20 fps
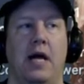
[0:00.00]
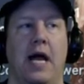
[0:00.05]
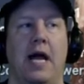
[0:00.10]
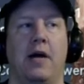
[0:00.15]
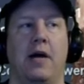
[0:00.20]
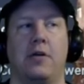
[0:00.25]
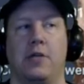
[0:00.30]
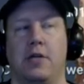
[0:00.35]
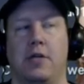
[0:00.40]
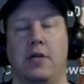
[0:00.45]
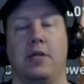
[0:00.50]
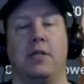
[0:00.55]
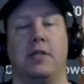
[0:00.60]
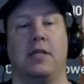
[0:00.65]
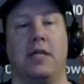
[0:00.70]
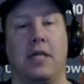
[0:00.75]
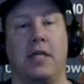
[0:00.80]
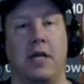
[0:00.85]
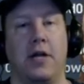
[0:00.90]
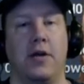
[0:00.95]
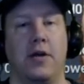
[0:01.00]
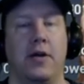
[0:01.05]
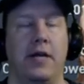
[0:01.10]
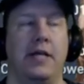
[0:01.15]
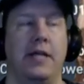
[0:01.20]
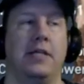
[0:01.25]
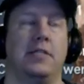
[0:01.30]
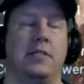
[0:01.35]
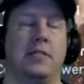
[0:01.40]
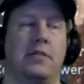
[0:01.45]
how good the gear
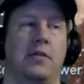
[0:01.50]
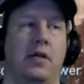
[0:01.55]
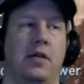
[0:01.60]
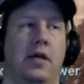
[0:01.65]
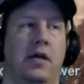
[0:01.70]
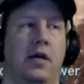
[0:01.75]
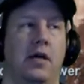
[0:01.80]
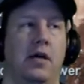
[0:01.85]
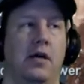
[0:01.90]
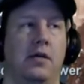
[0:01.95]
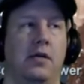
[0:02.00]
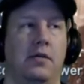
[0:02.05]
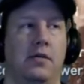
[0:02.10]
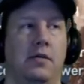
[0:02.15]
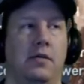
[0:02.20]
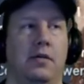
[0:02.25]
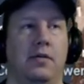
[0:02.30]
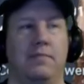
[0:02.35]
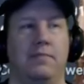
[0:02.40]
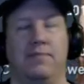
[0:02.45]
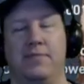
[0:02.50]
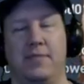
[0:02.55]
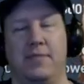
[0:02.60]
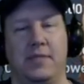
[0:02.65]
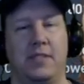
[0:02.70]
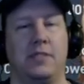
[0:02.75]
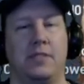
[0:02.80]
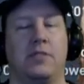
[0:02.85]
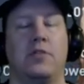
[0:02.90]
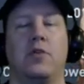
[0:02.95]
is uh, uh
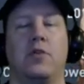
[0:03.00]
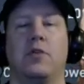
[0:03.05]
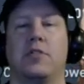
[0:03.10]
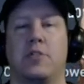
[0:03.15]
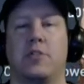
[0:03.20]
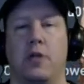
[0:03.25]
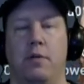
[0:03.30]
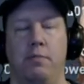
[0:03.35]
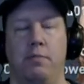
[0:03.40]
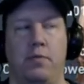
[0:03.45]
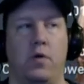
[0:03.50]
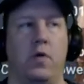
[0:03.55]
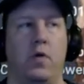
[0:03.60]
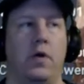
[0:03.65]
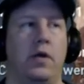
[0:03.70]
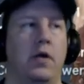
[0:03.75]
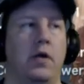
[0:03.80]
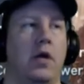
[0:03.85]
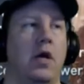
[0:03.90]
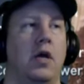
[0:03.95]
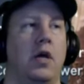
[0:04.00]
to a certain point.